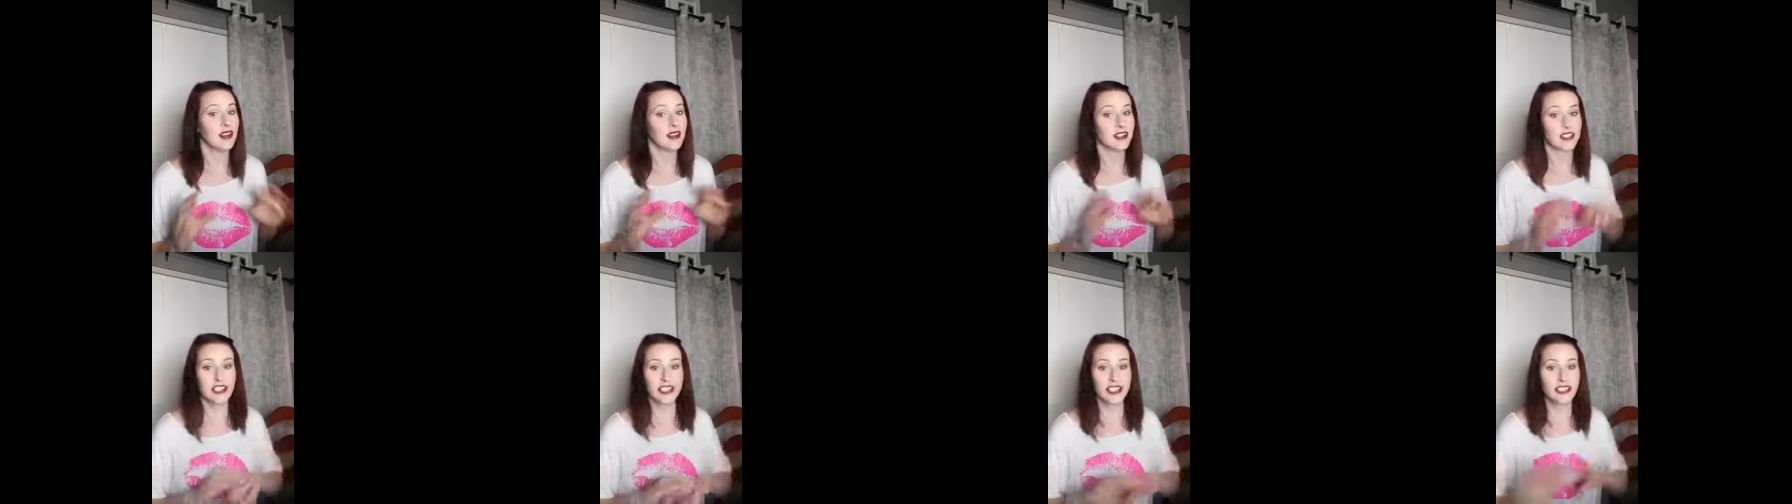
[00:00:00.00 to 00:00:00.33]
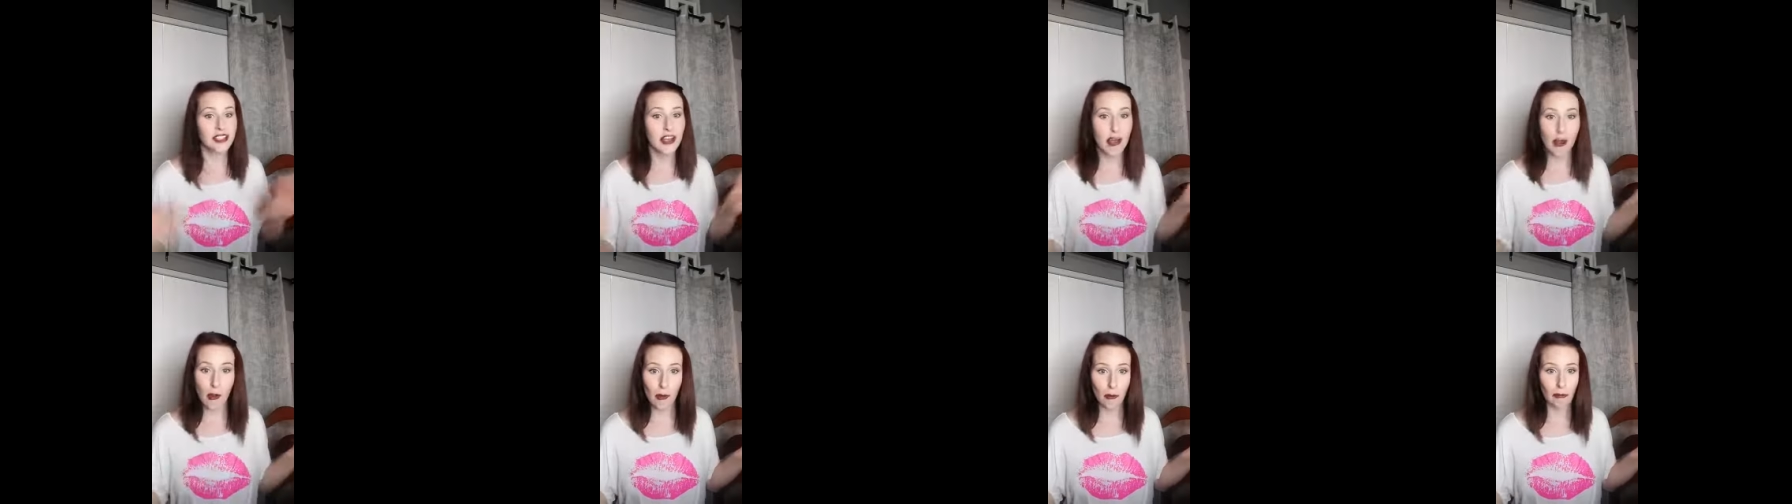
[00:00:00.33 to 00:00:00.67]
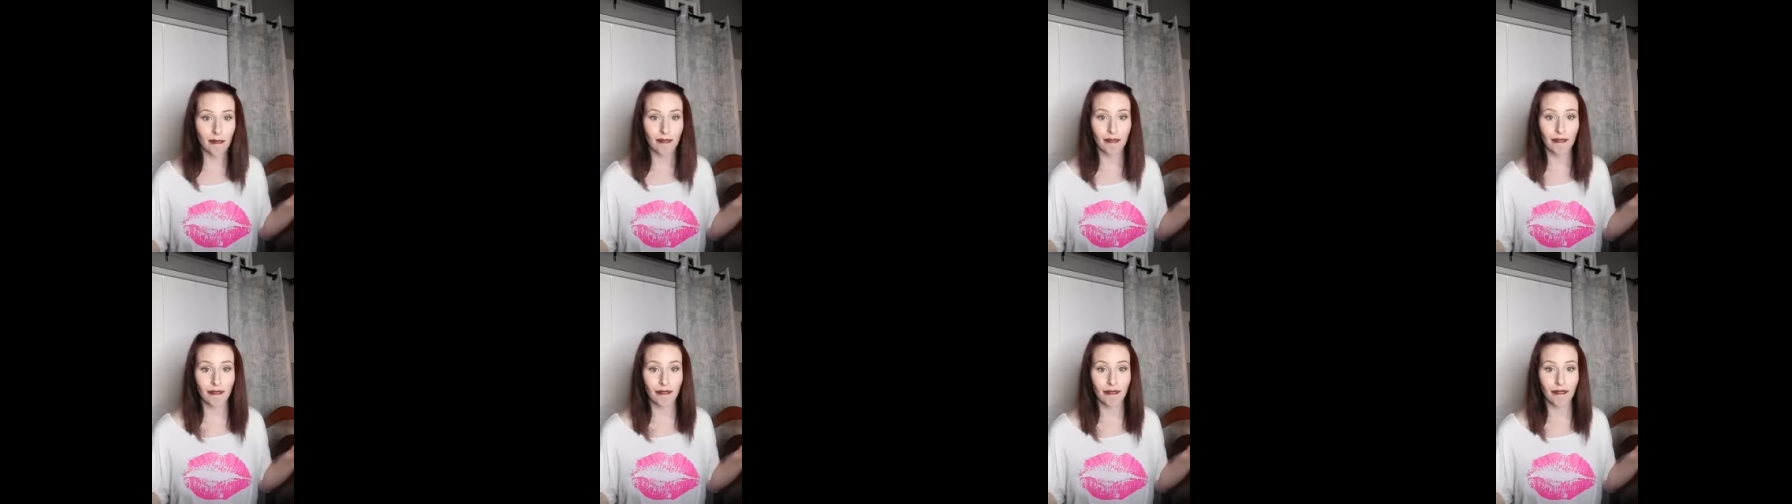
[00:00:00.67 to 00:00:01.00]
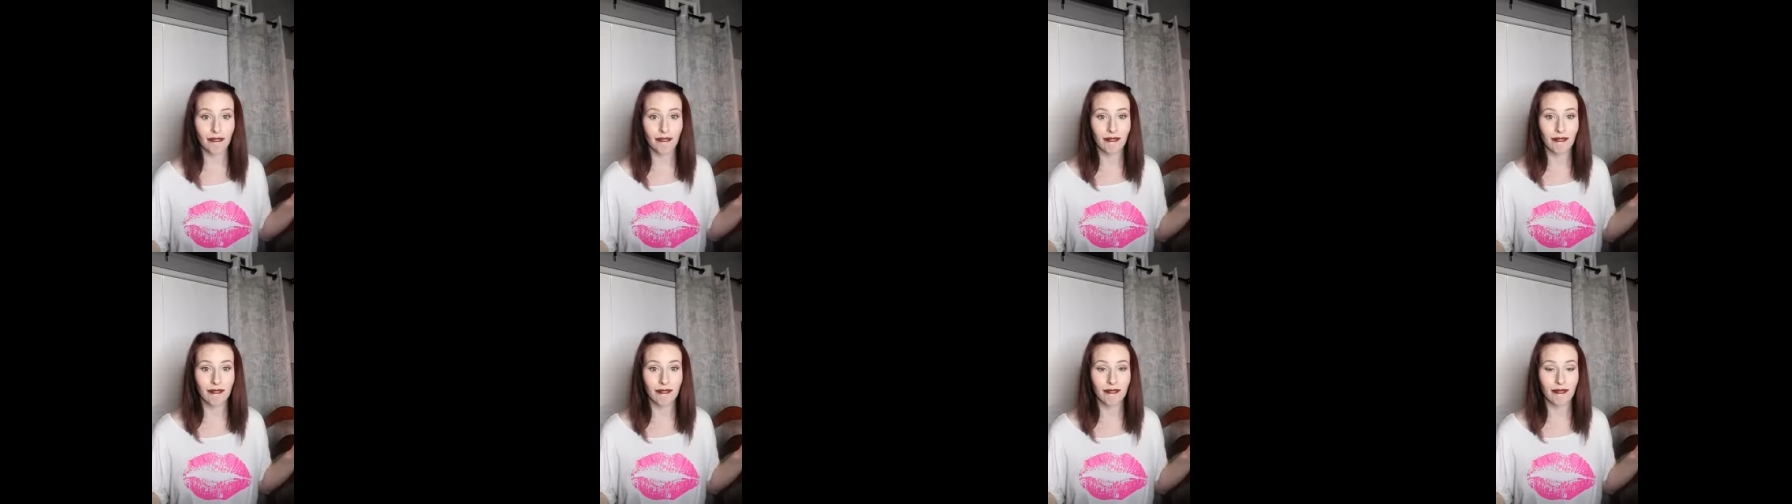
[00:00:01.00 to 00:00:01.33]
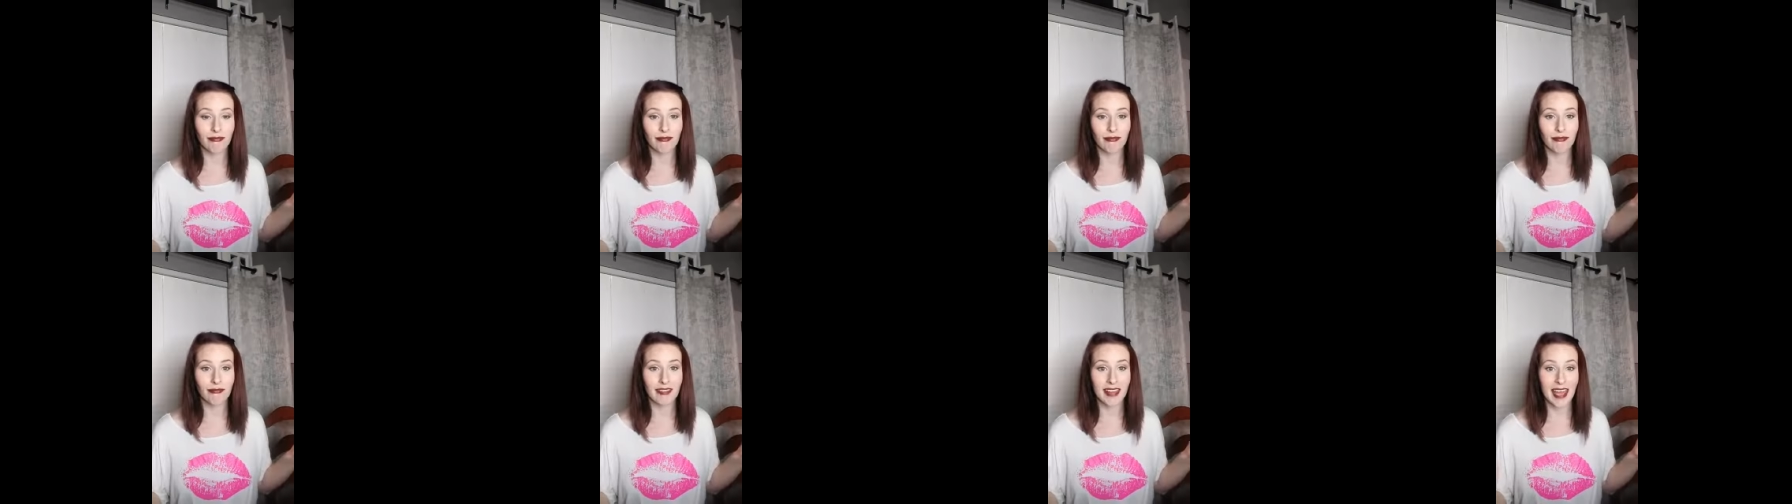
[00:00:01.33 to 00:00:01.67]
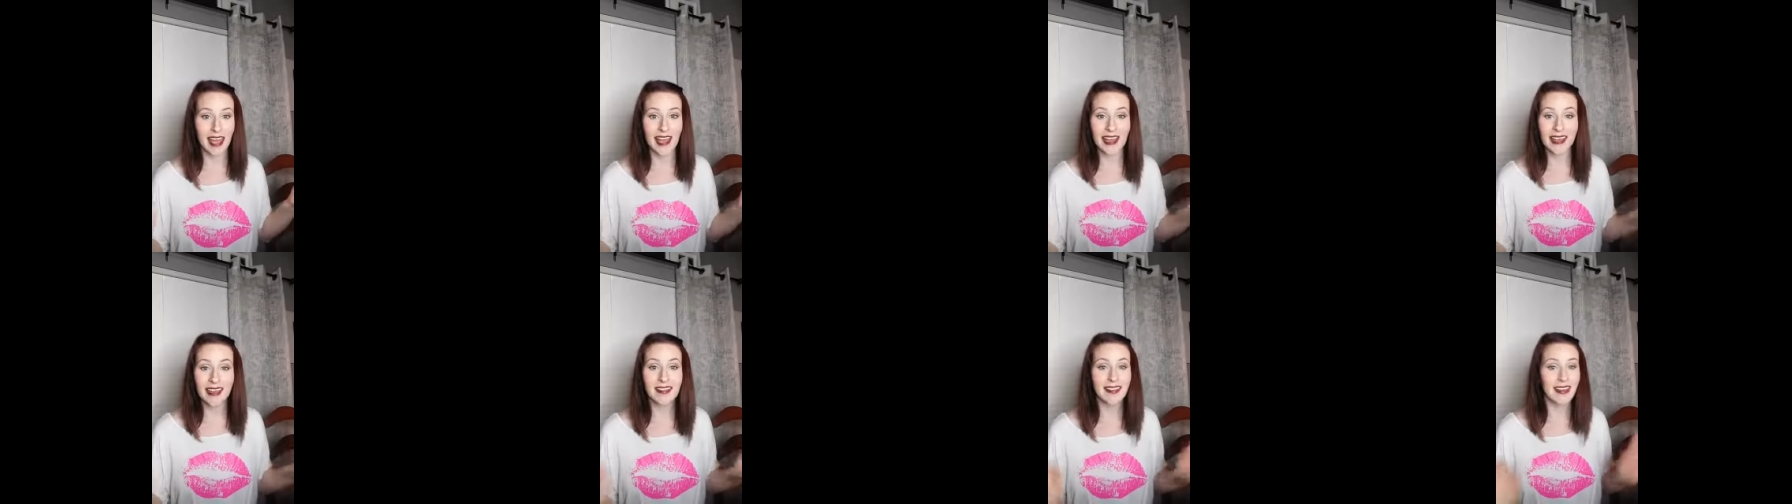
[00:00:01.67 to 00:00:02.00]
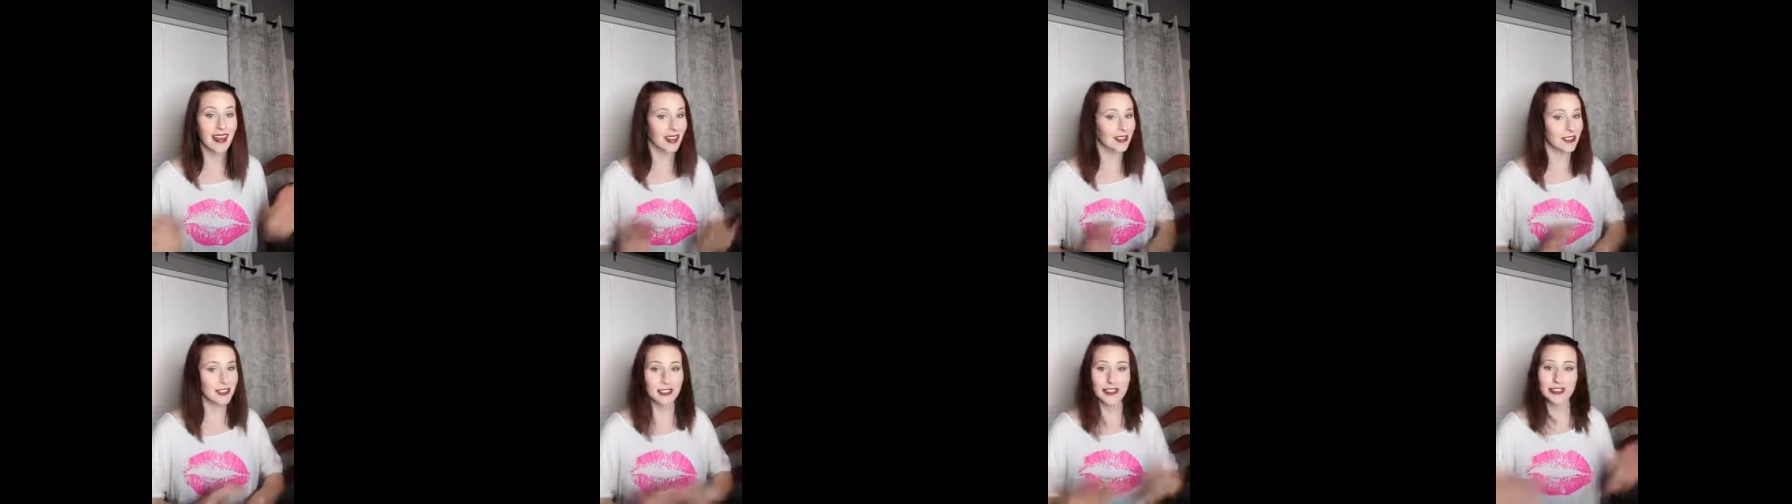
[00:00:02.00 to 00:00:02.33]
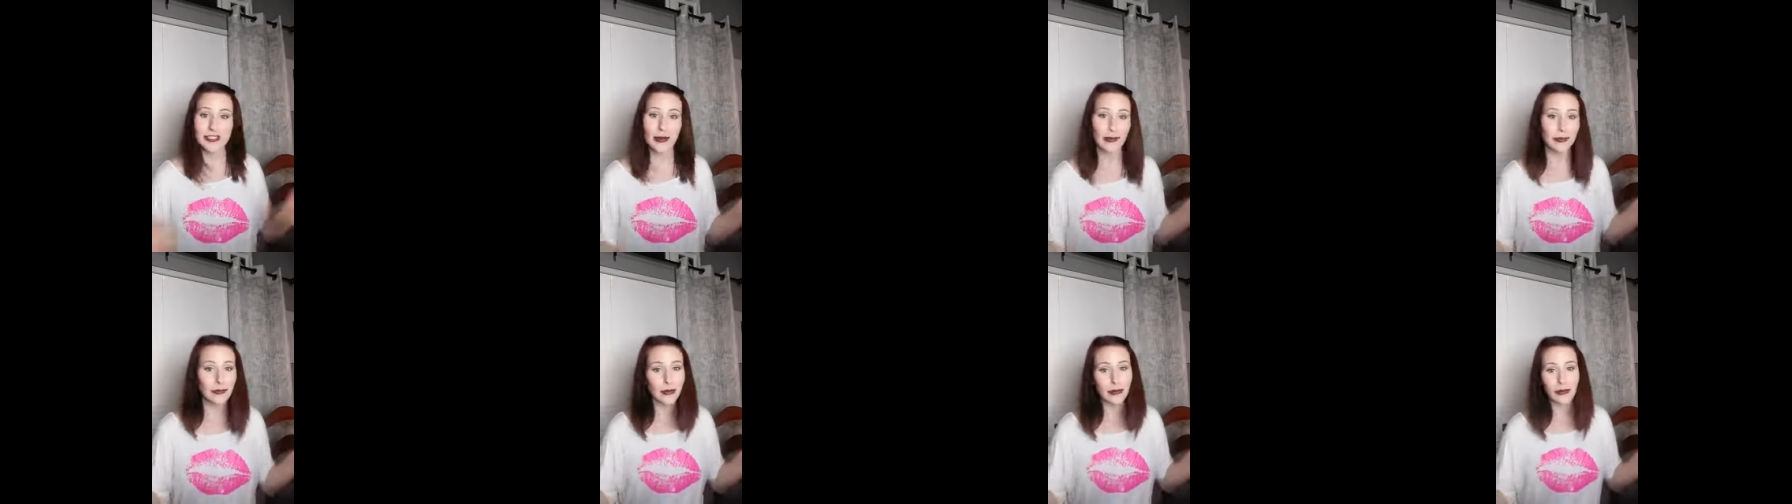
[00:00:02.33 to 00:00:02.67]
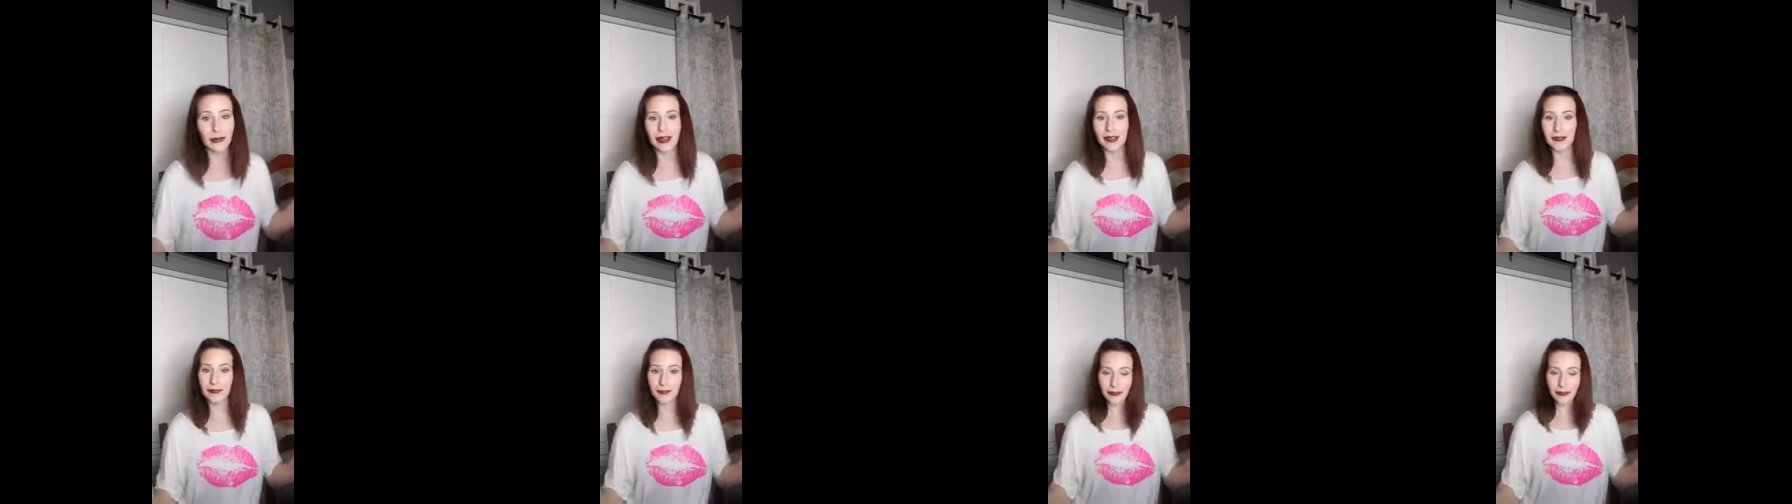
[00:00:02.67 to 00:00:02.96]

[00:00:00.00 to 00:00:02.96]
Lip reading: just don't. That just don't do it.